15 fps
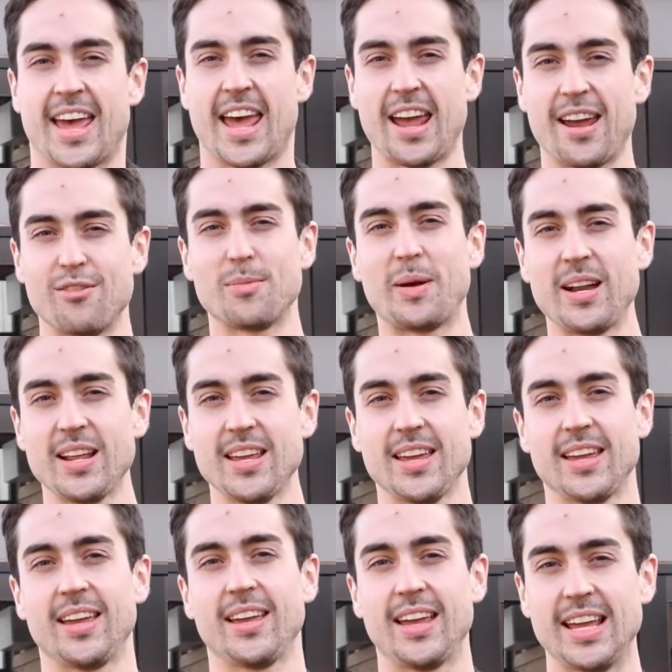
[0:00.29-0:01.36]
Hey everybody,
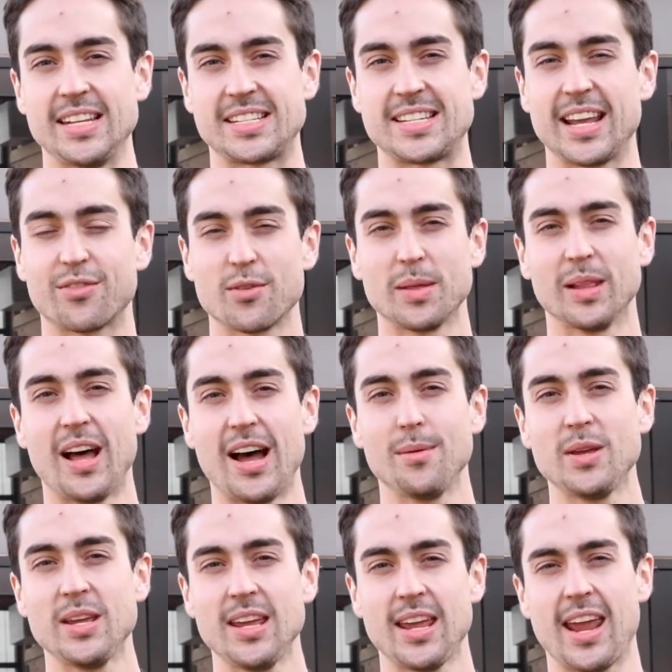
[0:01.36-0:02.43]
it's Nick from the
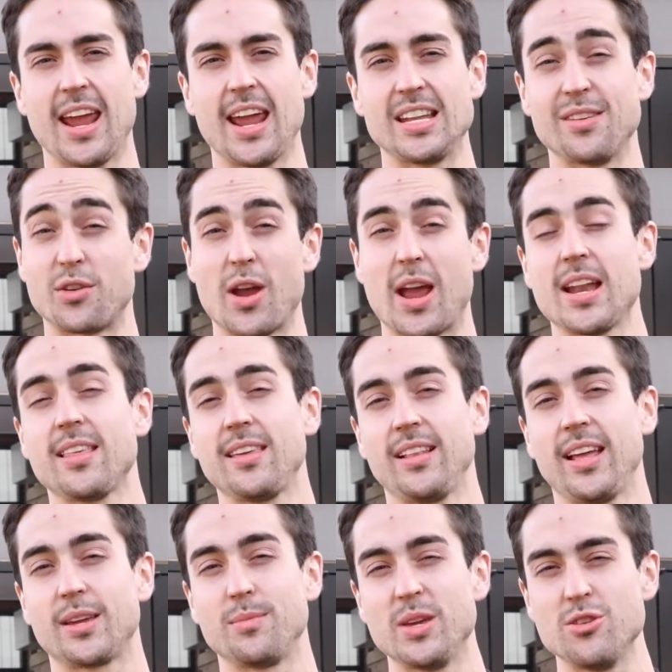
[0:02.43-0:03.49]
lobby, and if you're anything
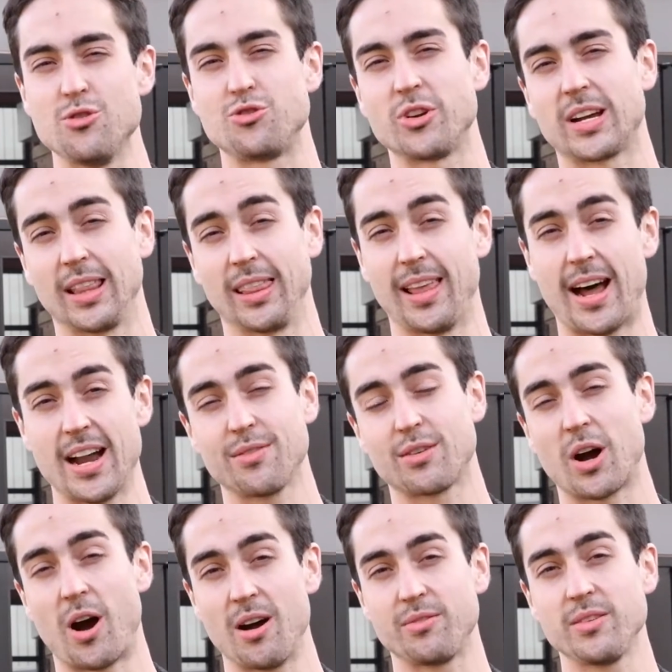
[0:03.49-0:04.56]
like me, you drink a lot of
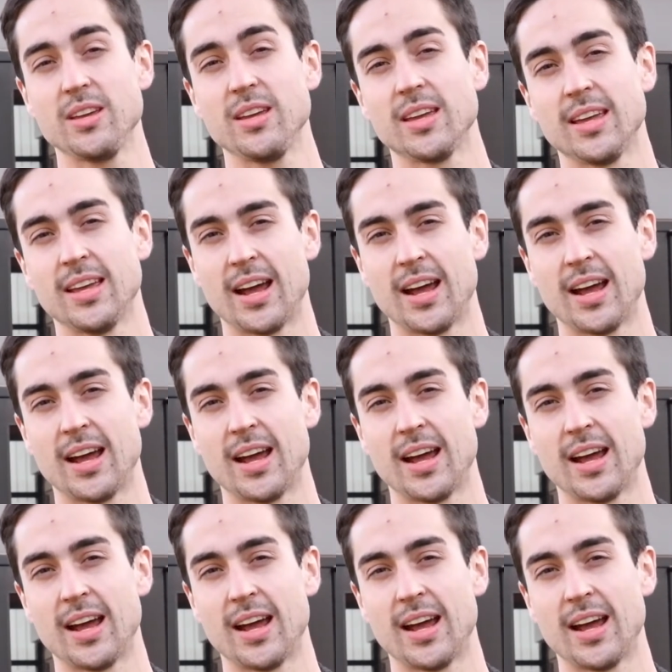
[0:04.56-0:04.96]
coffee.